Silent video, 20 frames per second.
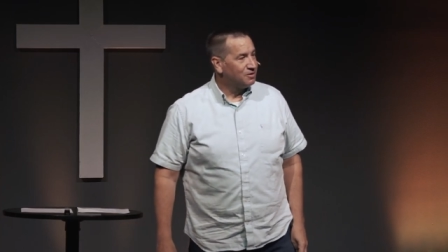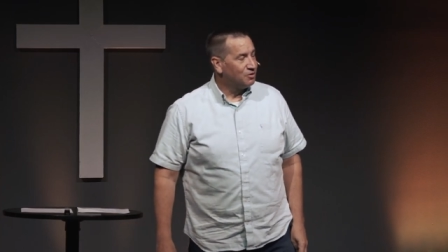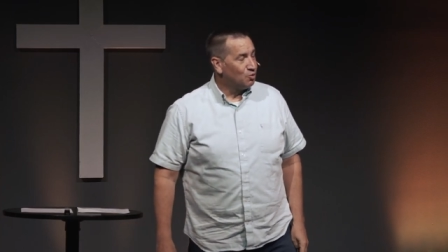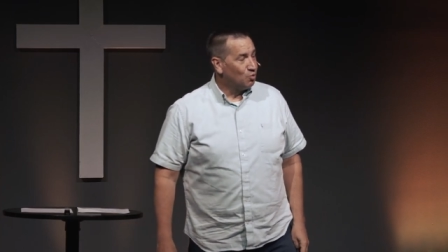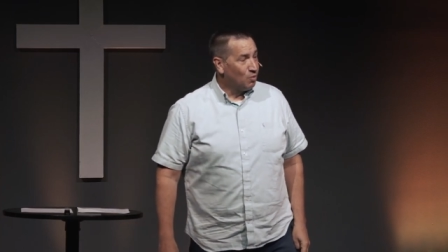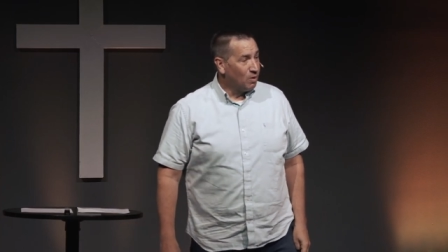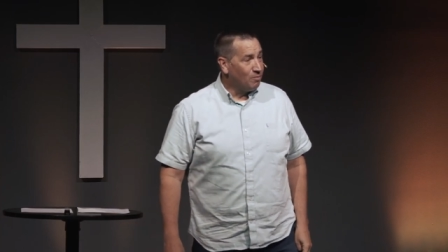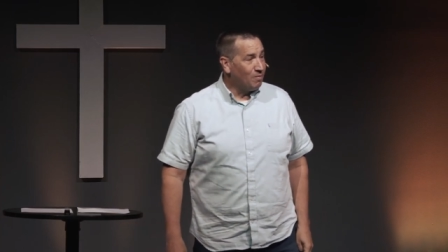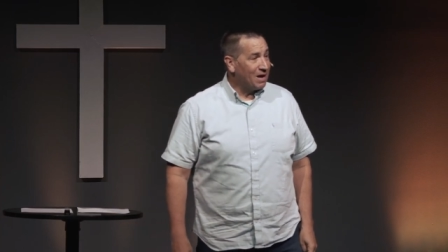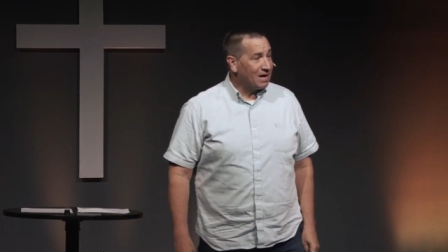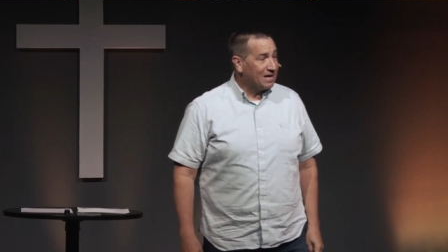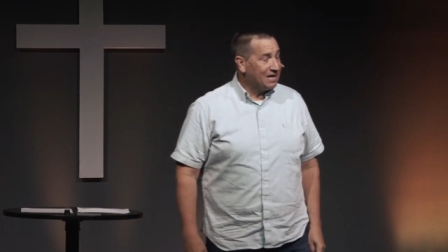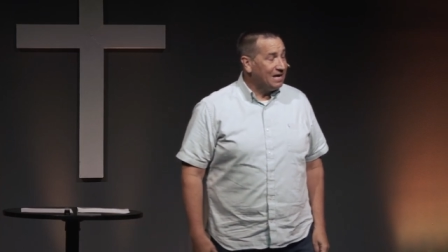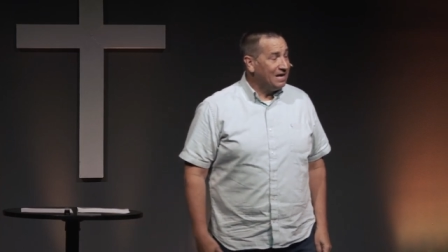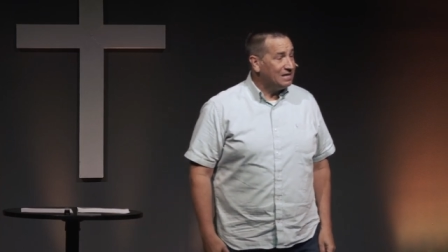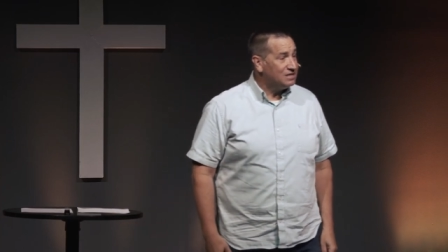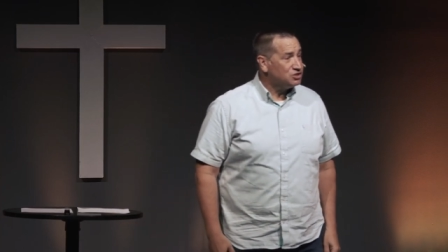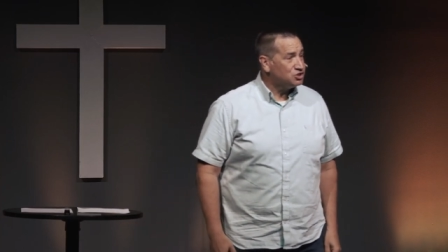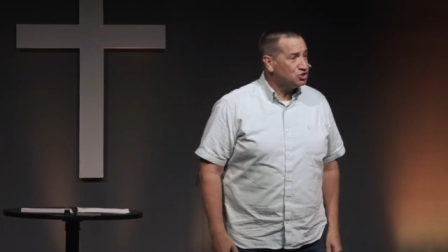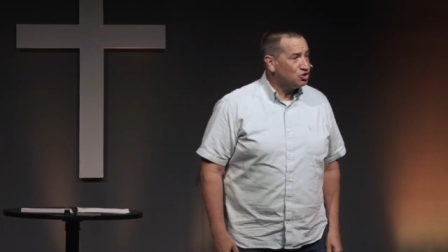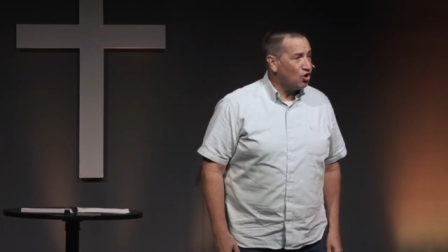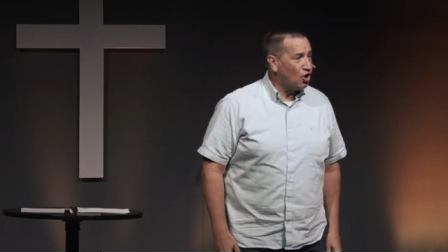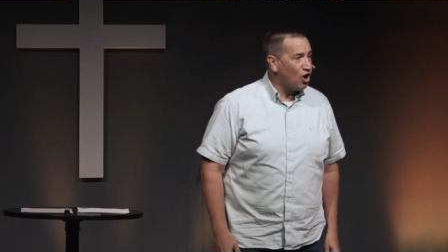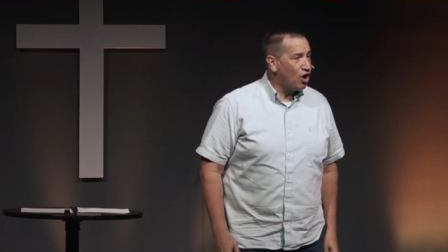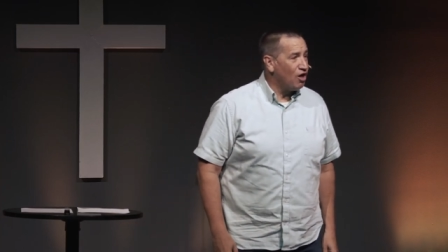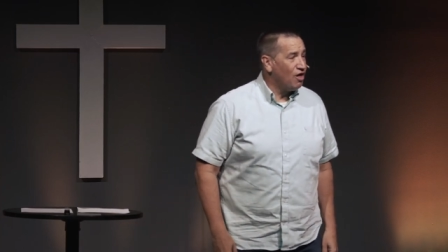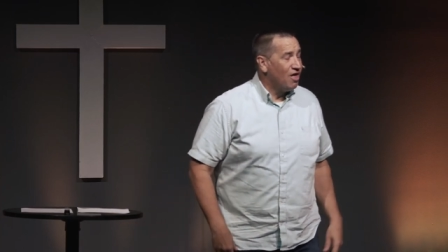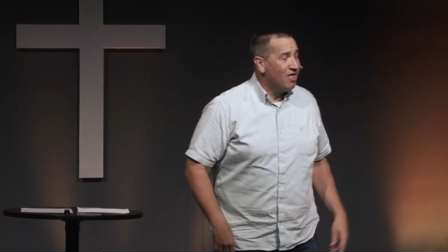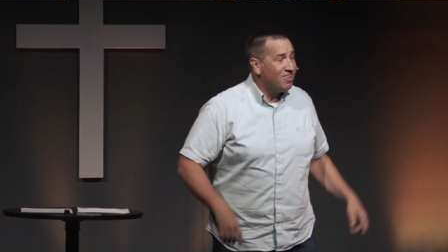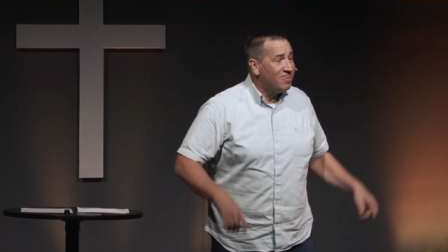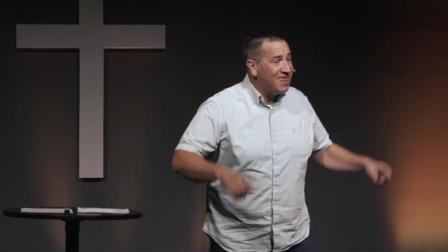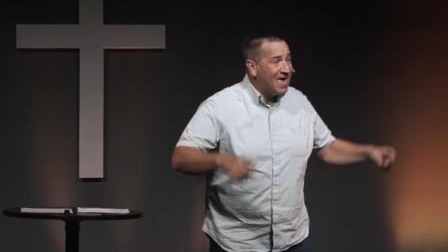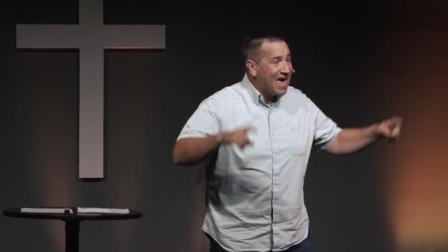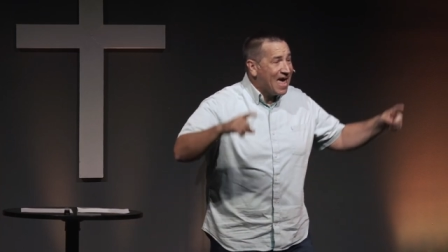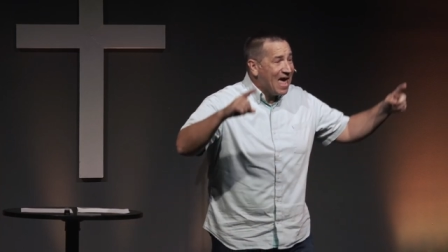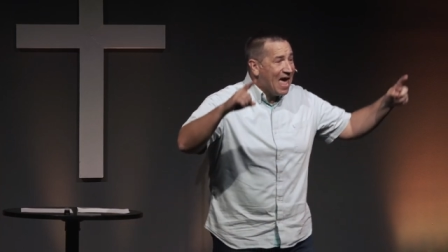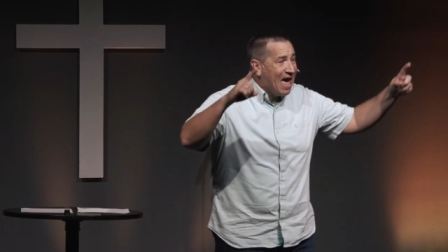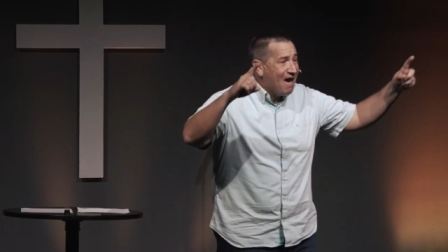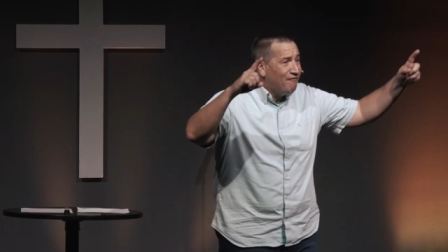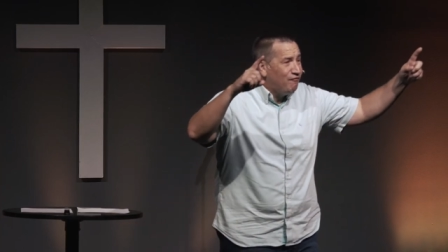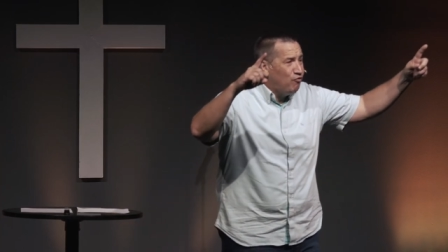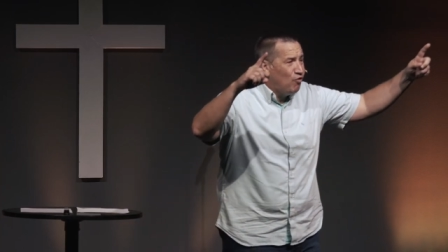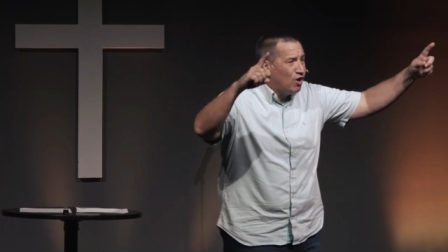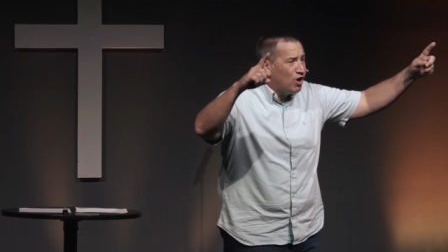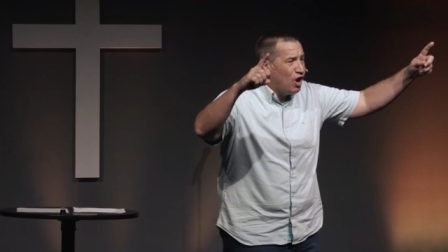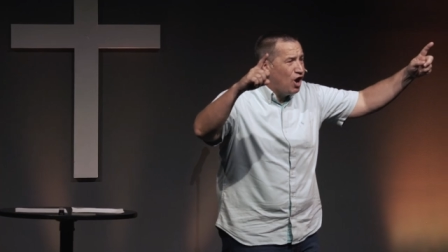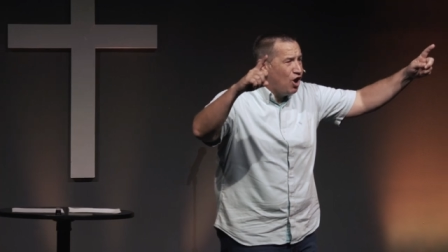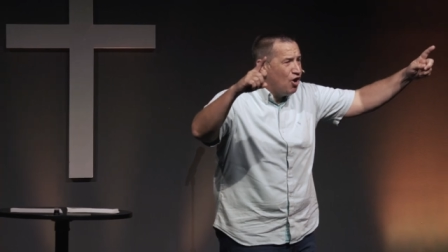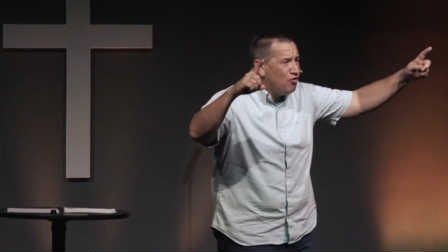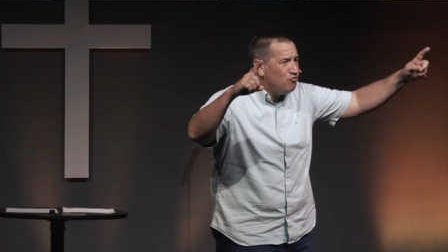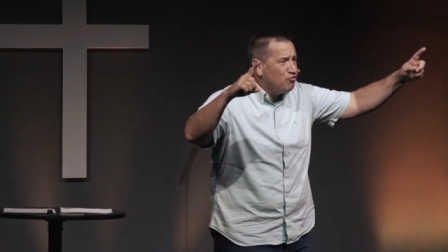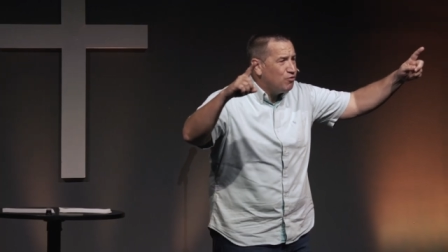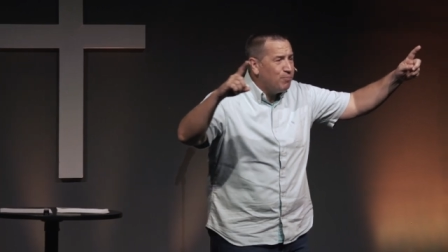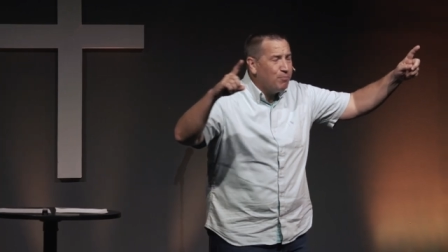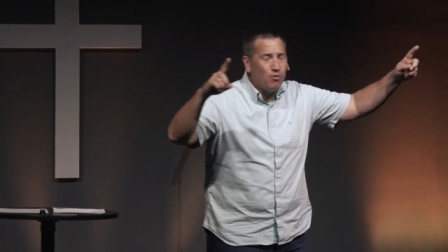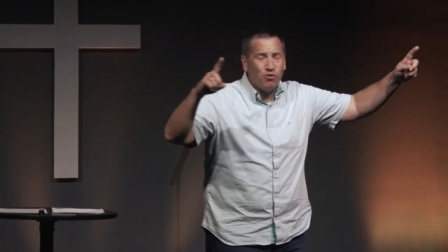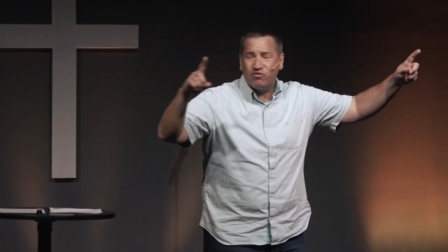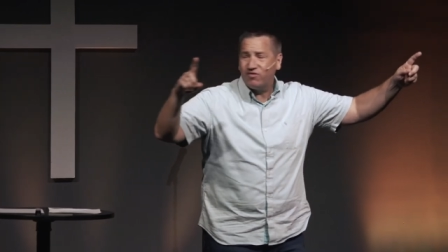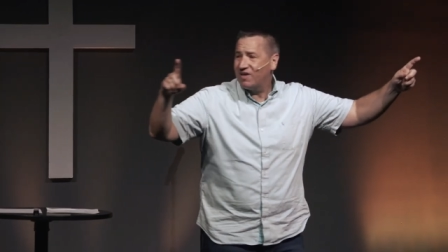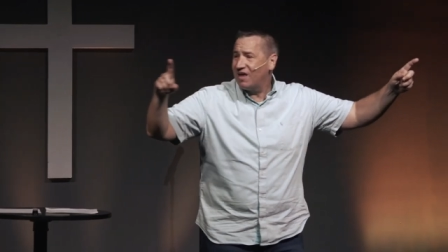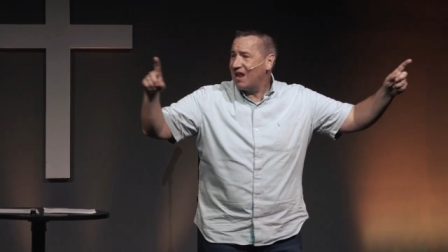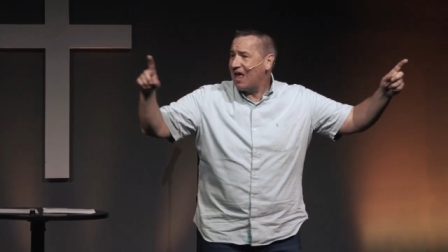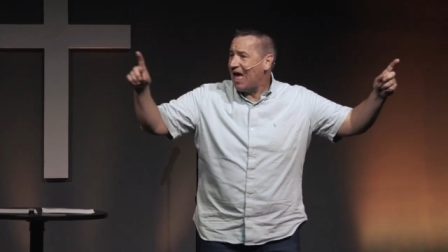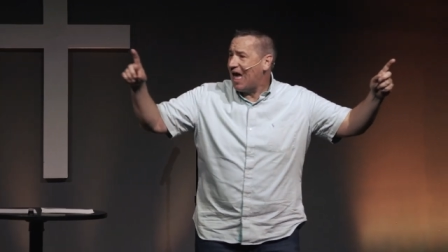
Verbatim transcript: When my kids call, they have 100%